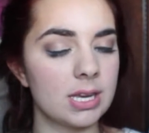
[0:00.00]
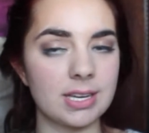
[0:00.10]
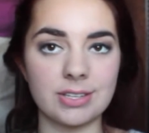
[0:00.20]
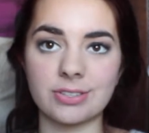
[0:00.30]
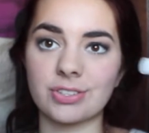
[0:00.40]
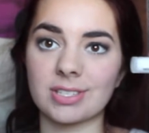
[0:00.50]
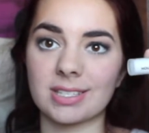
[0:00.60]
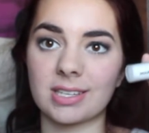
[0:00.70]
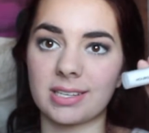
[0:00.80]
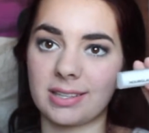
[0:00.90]
it is
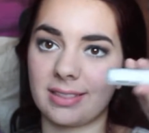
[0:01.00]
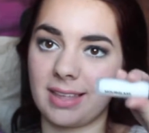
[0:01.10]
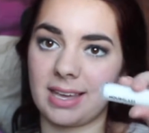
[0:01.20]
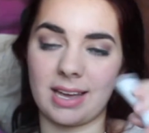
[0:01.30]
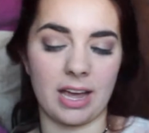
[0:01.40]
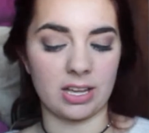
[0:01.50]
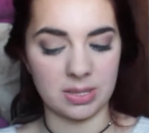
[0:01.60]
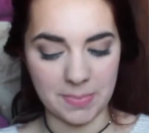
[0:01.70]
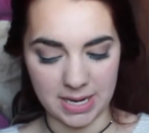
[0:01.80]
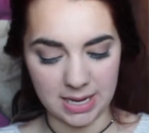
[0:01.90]
just like I got
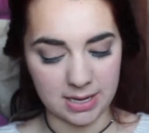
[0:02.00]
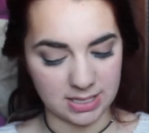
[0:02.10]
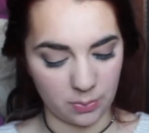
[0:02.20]
the mini because